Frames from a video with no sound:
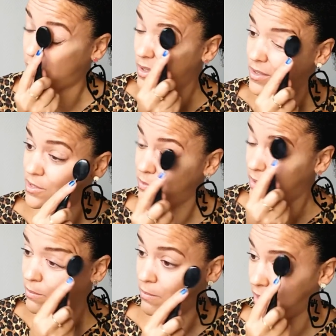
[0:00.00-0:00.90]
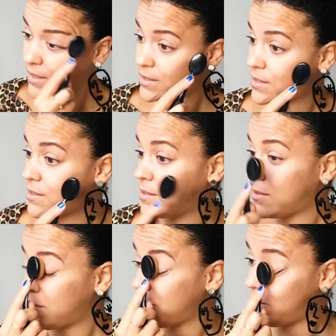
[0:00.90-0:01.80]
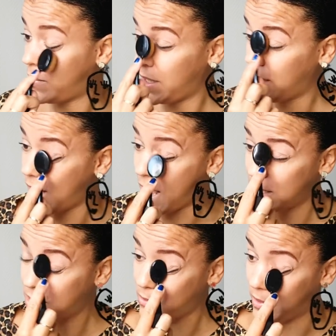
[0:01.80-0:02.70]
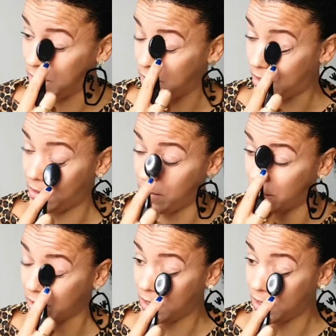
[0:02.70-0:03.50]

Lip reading: want to be mixed, but it has really a dark